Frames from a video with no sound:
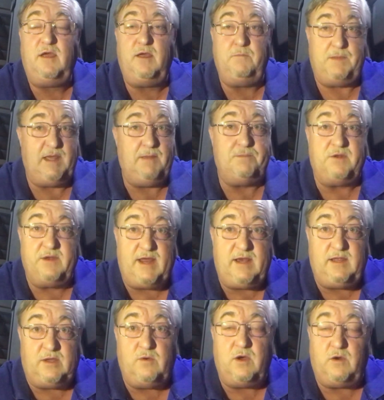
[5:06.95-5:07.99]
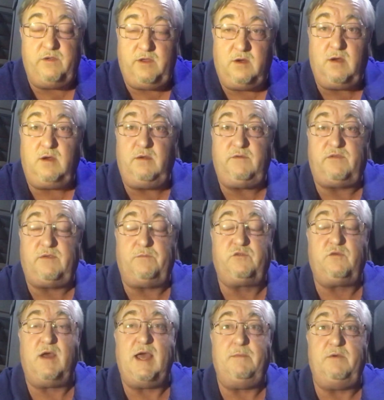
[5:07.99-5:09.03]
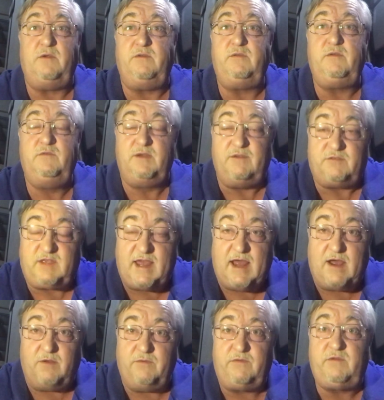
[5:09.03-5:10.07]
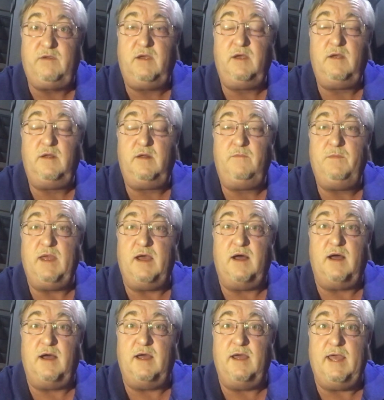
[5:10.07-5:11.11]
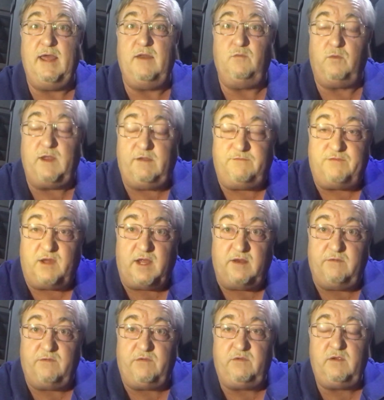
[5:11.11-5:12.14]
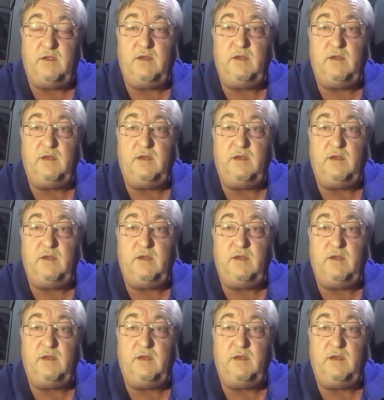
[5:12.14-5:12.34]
PeopleNet, you owe your subscribers discounts and refunds.